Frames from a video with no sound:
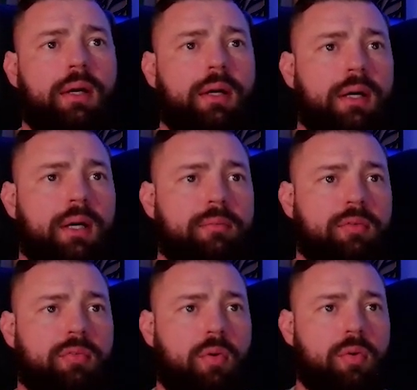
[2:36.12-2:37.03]

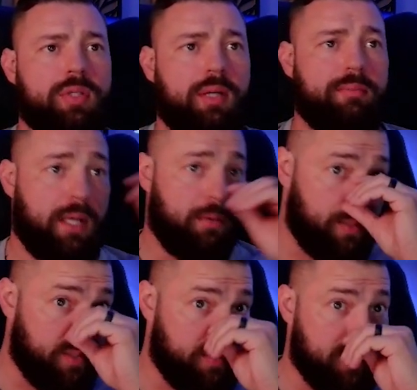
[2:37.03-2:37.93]
You of course come down
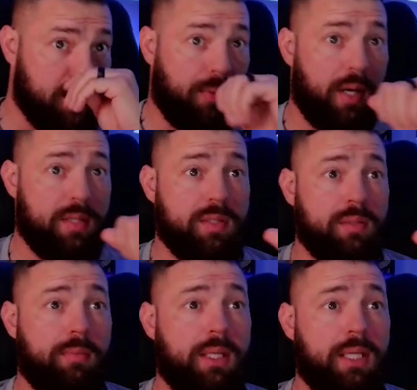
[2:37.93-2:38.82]
here to deposit
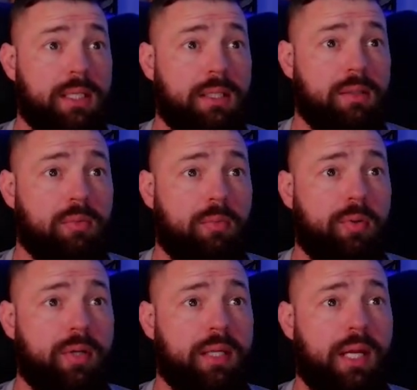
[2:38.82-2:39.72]
your money. You will
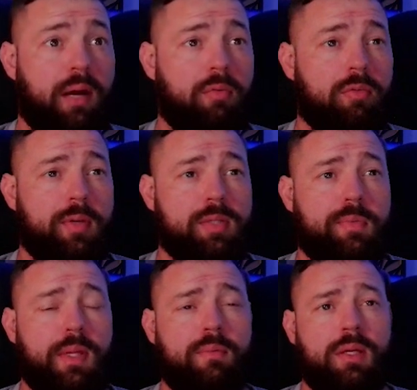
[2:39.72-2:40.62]
put in however much
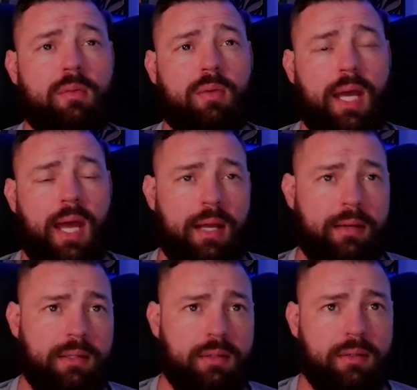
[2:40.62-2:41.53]
BNB you want to add
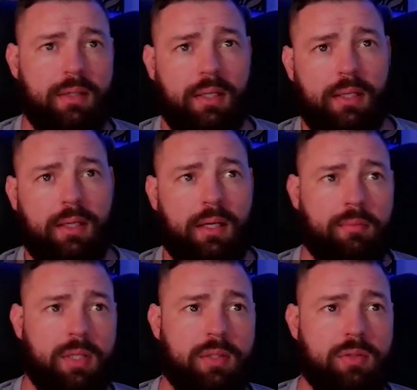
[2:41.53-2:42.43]
in here.
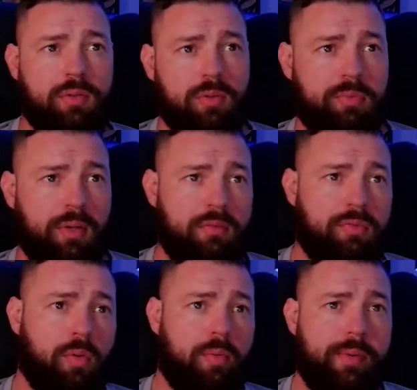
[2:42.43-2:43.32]
I'm going to do probably
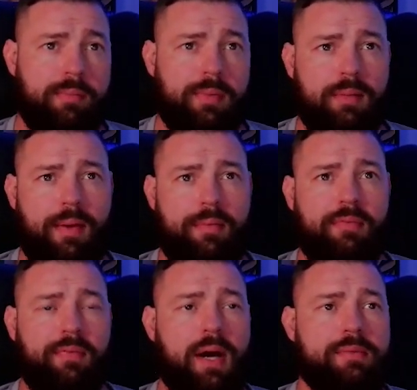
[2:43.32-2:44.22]
4 BNB, maybe
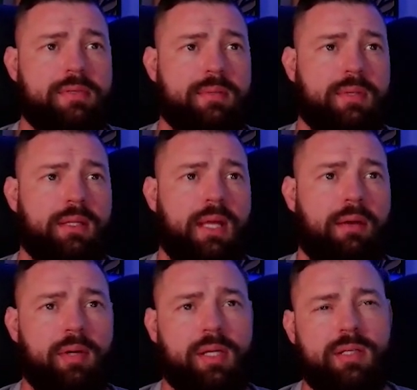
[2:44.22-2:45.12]
5, something in
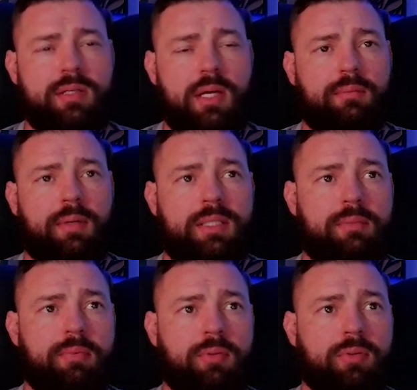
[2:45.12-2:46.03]
that range. That's kind of my
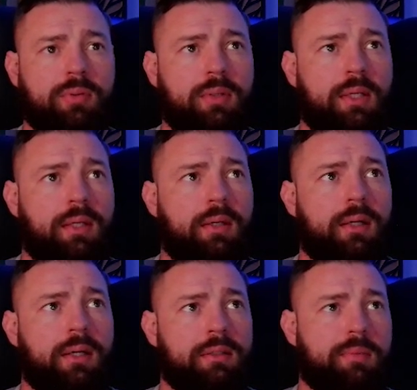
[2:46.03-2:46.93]
typical
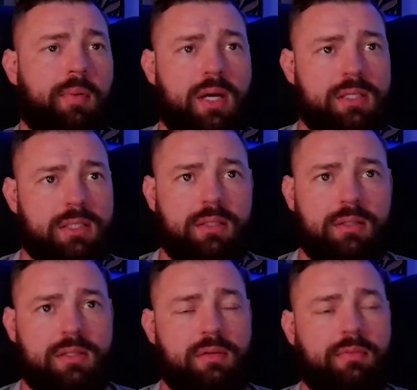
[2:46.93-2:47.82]
deposit
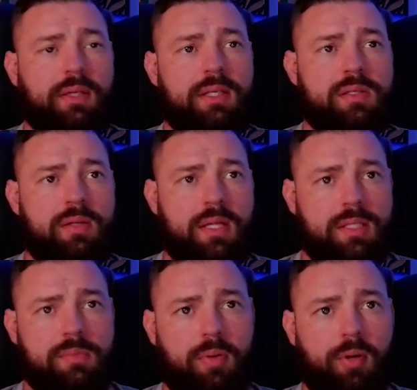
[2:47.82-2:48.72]
into stuff like this. So
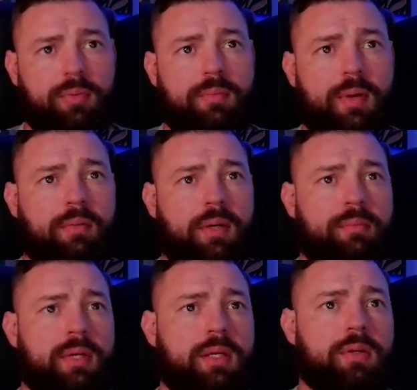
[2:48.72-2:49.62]
that's probably about what
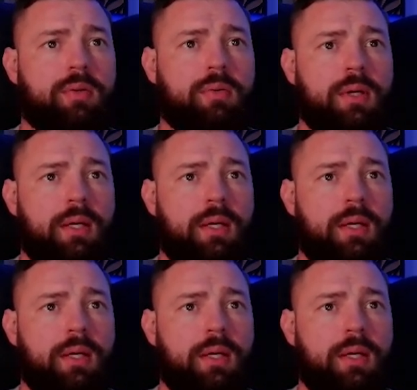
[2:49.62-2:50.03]
I'm going to do.